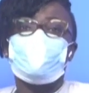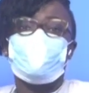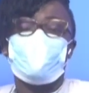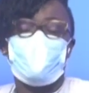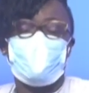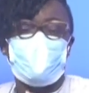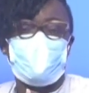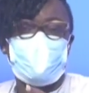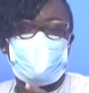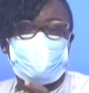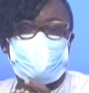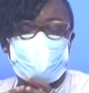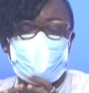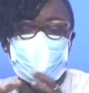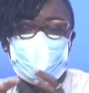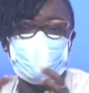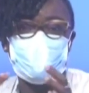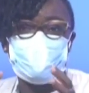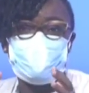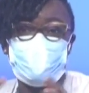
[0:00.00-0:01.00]

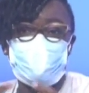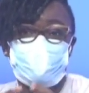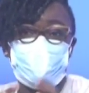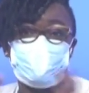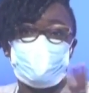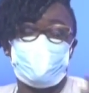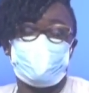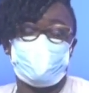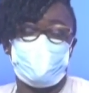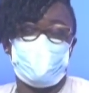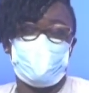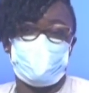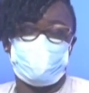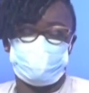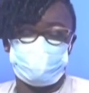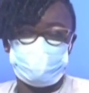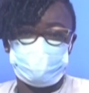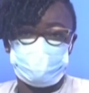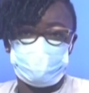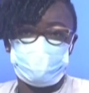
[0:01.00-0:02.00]
Say a neighbor by cry
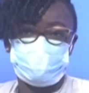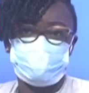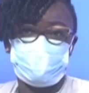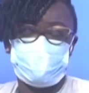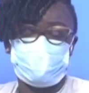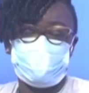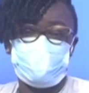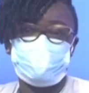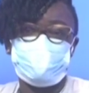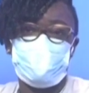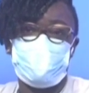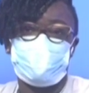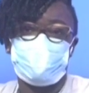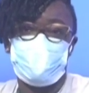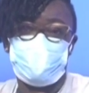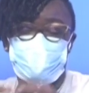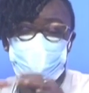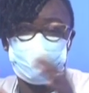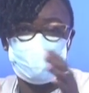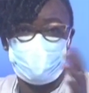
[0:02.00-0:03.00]
at home, but maybe I
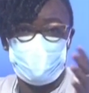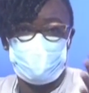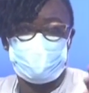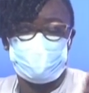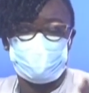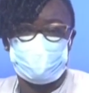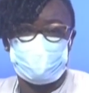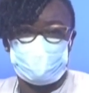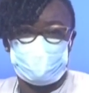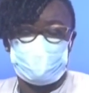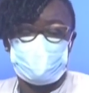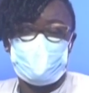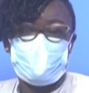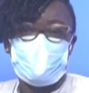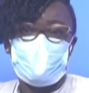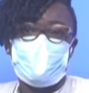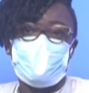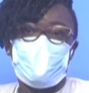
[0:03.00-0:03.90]
walk a pharmacy.